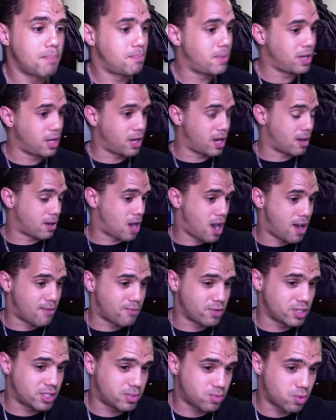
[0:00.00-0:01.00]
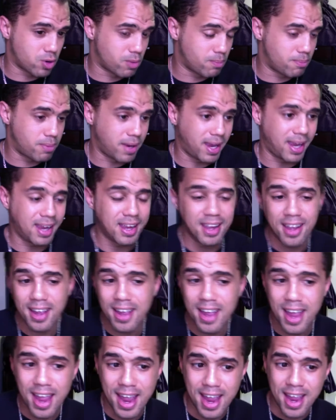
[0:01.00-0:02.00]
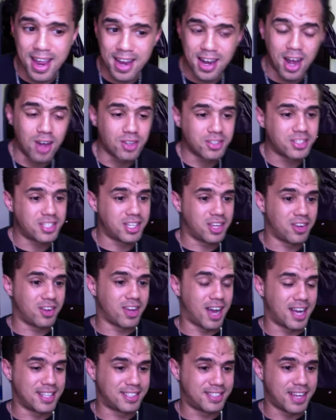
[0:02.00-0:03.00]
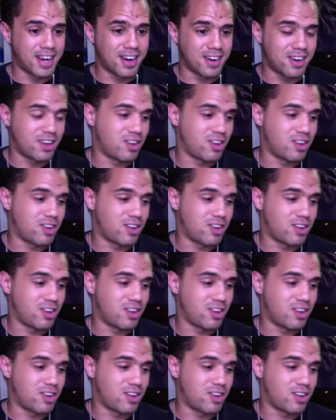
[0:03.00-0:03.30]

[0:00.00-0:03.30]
Be at Conference Room B, and I'll see you guys there.